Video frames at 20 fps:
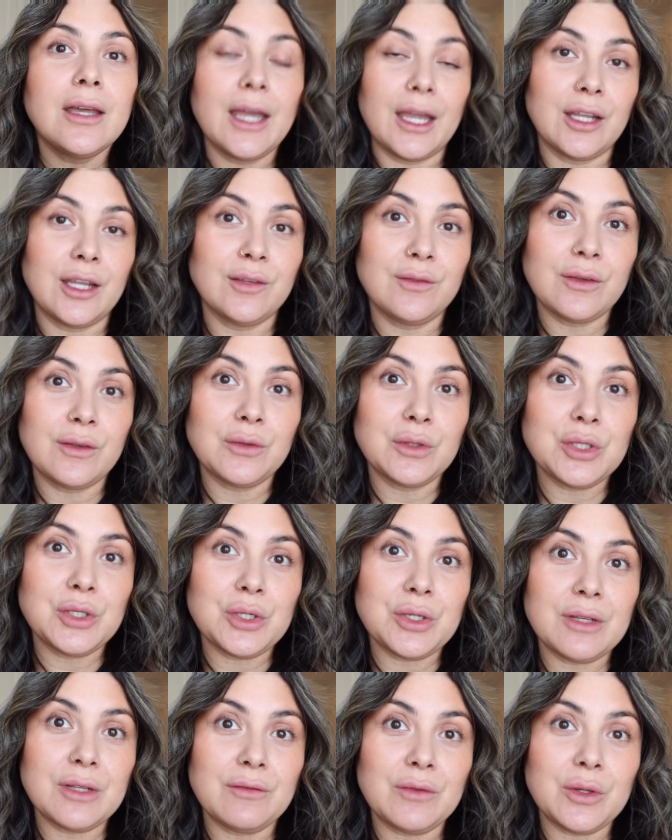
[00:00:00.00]
And if you're a
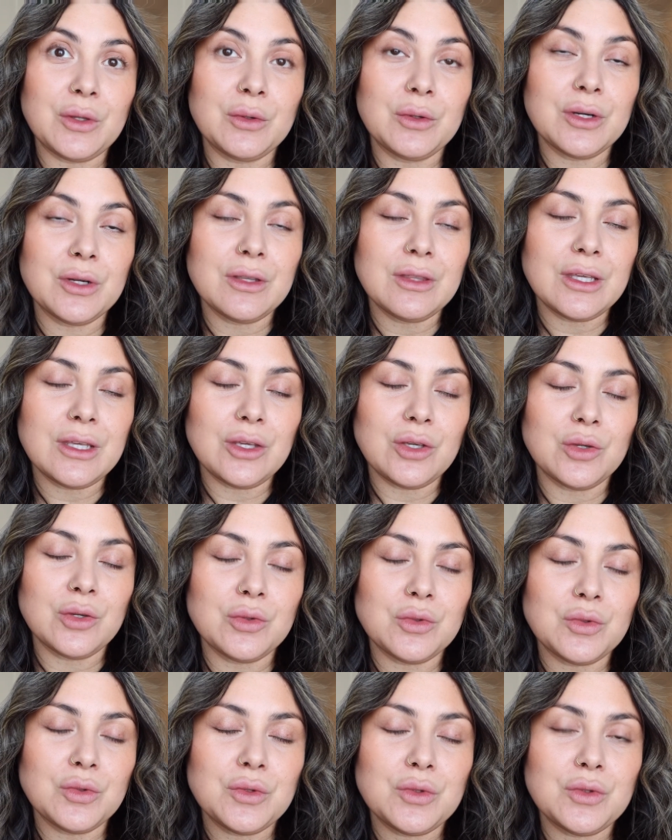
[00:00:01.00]
returning viewer, thank
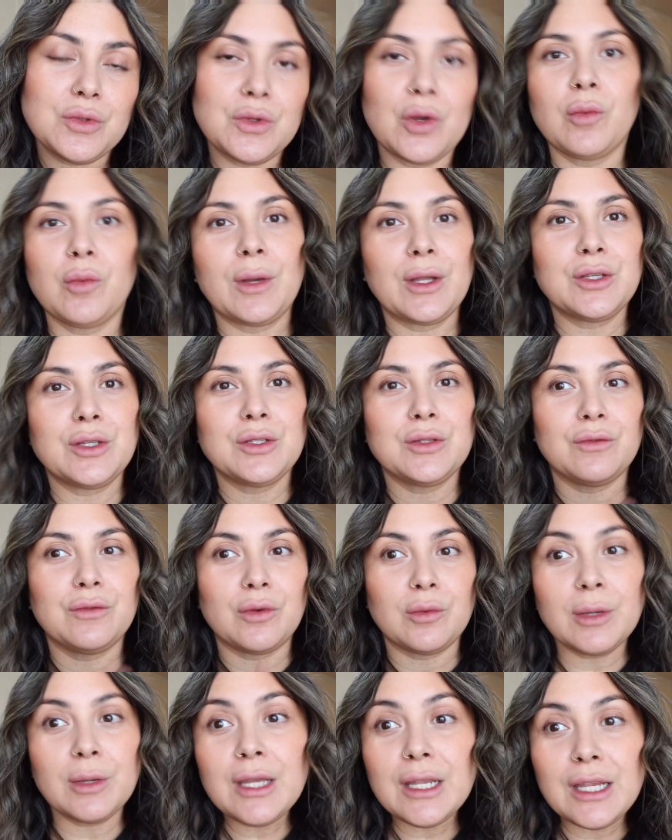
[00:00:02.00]
you so much for
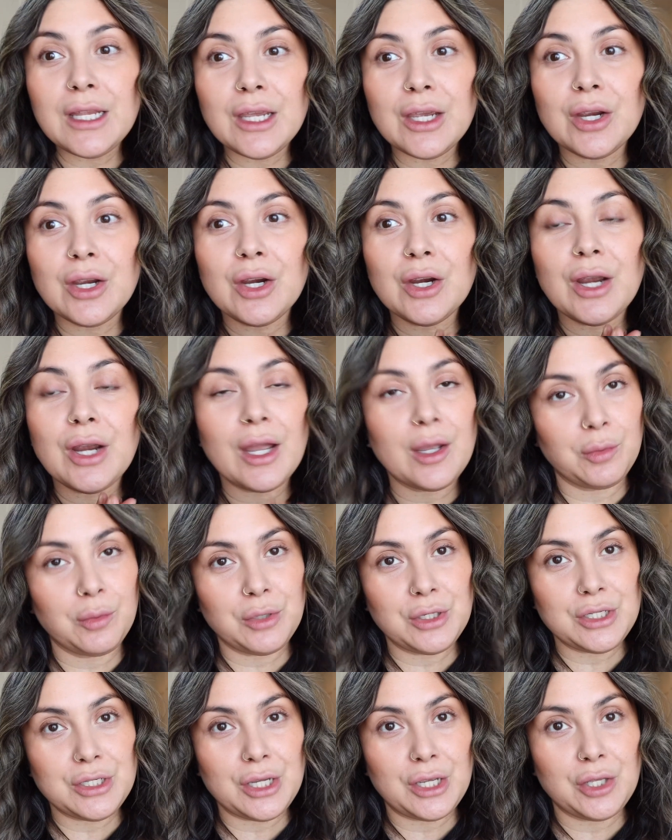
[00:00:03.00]
being here. I
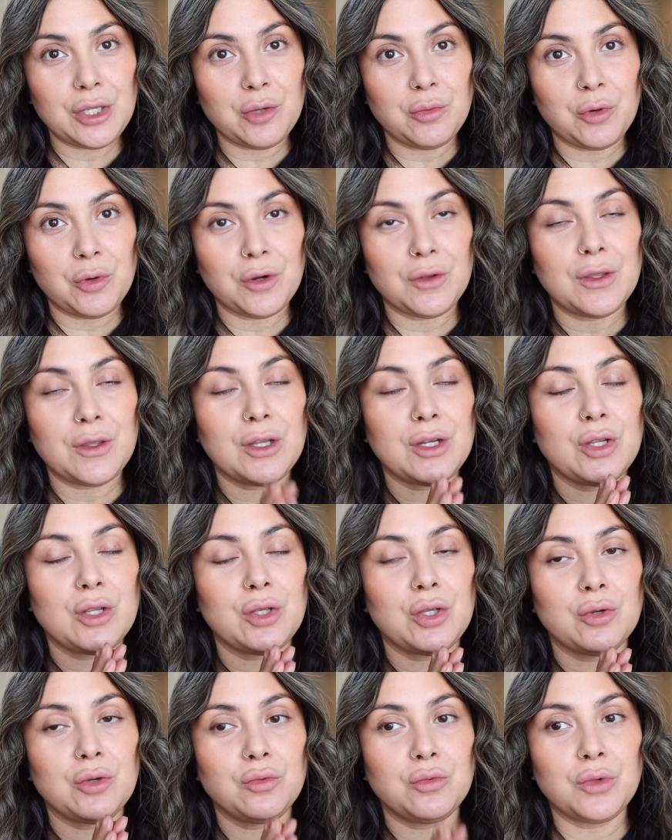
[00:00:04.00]
appreciate you more than
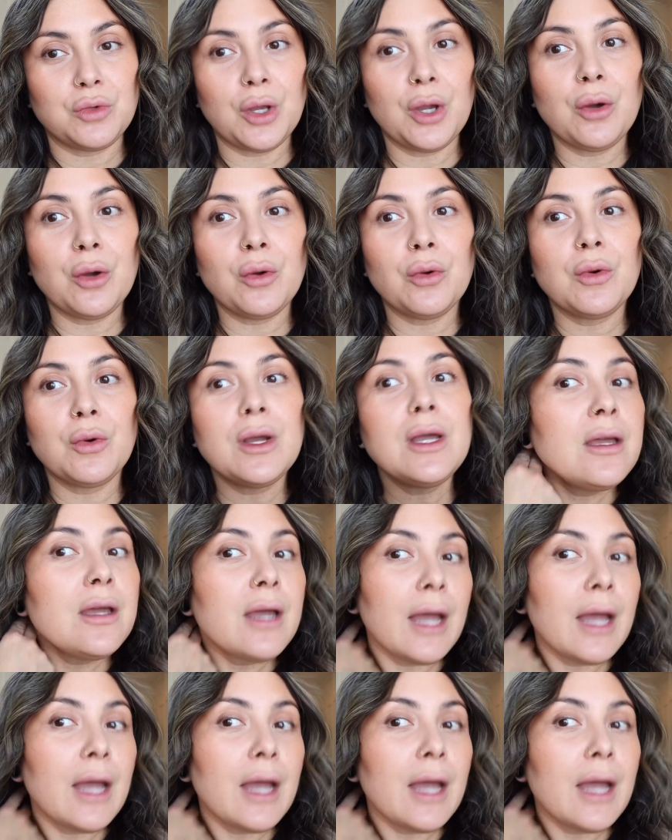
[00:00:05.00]
you know.